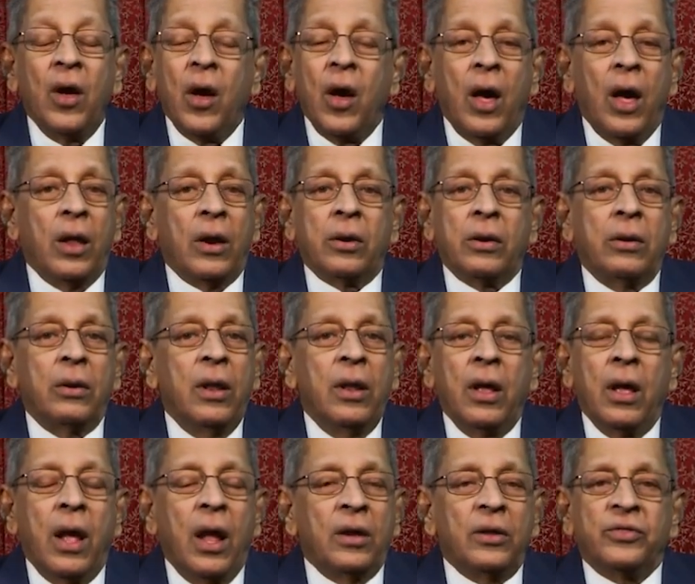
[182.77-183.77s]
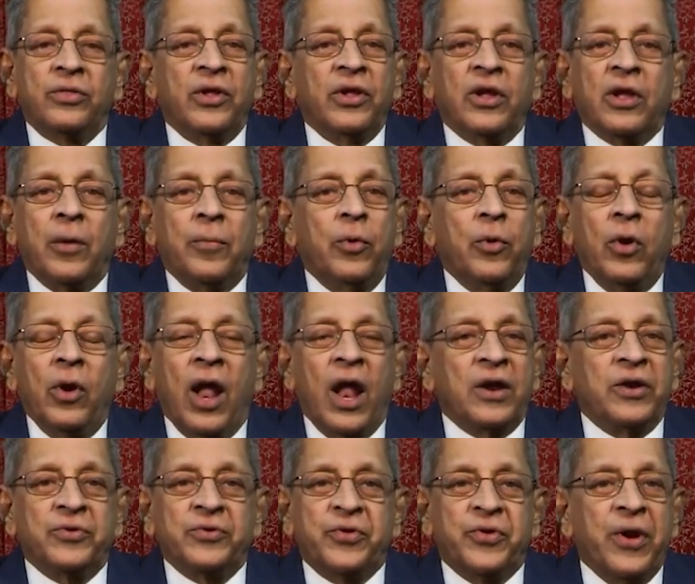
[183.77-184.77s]
are unthinkable,
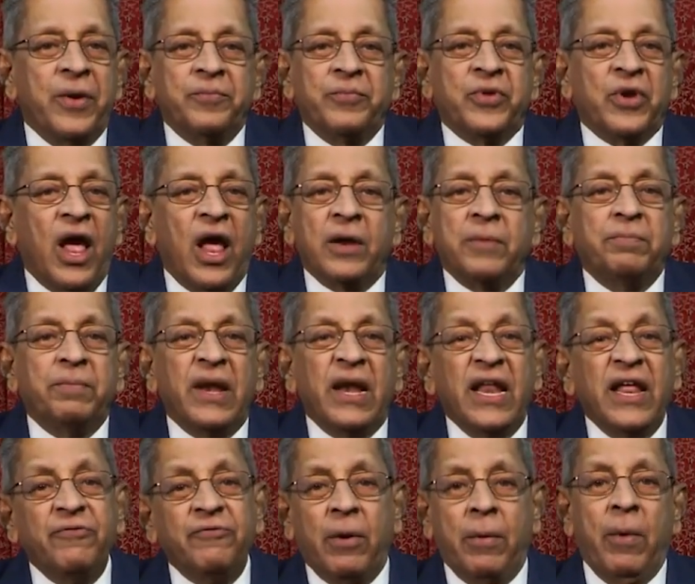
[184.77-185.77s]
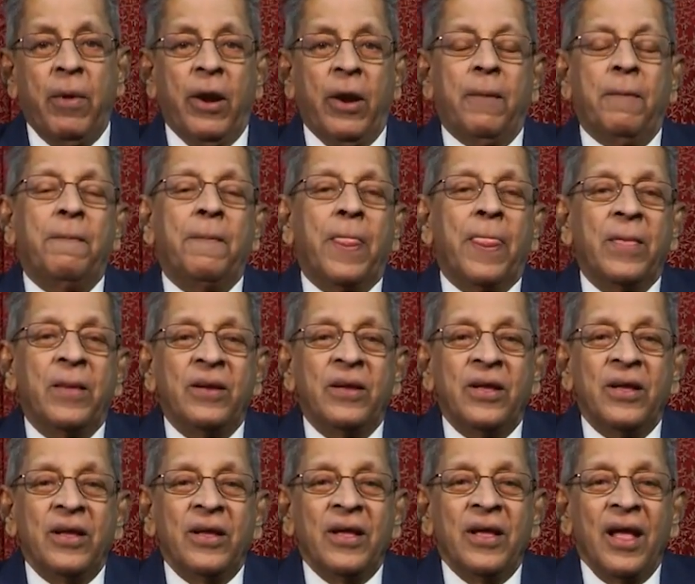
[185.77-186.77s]
undreamt, unbelievable.
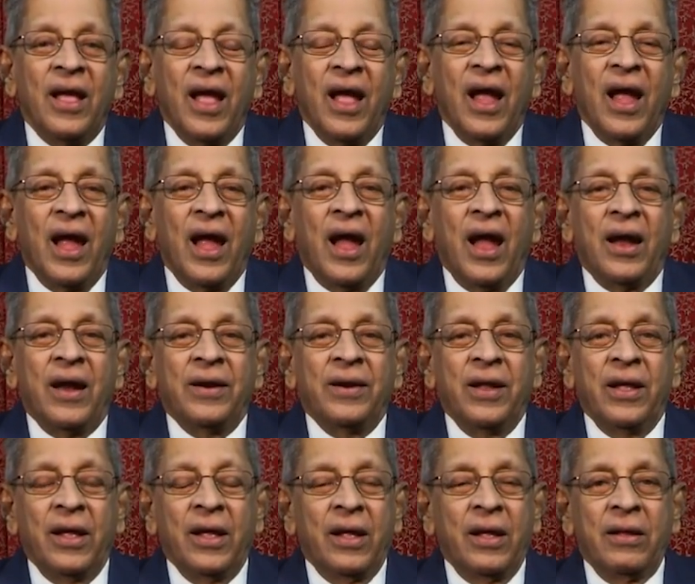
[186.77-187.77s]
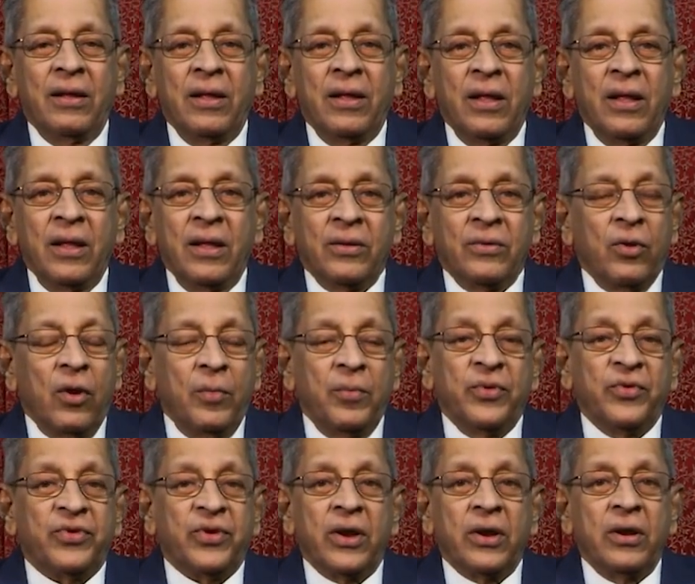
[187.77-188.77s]
And Swami
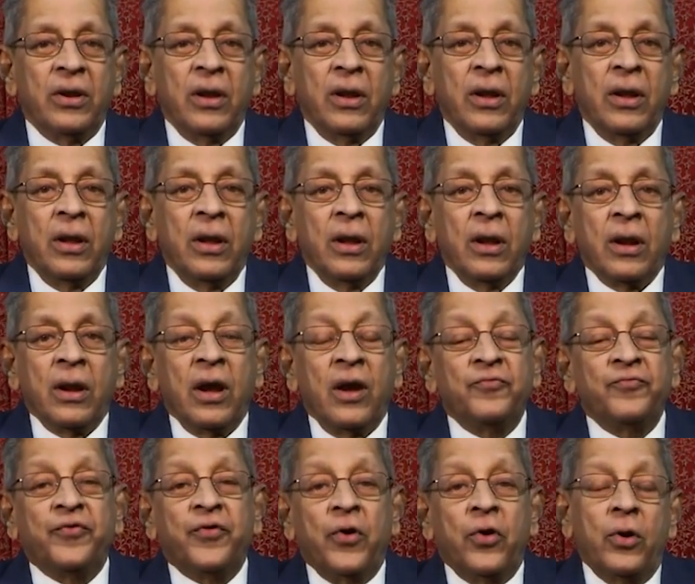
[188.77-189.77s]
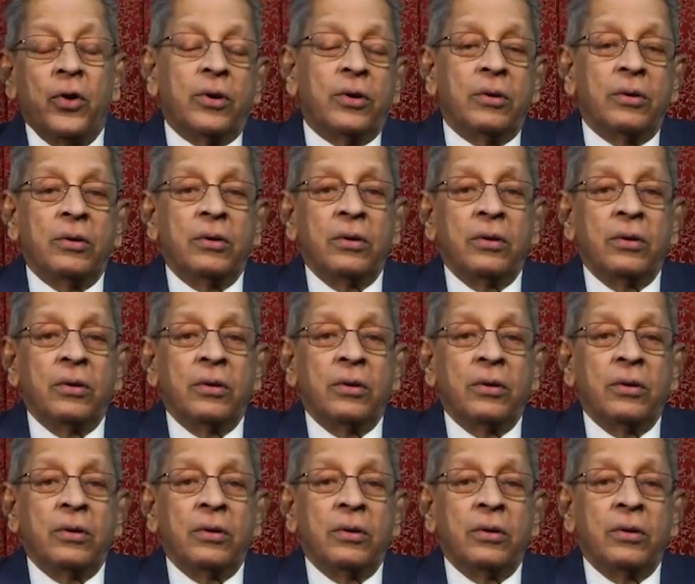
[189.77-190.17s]
said, "Come for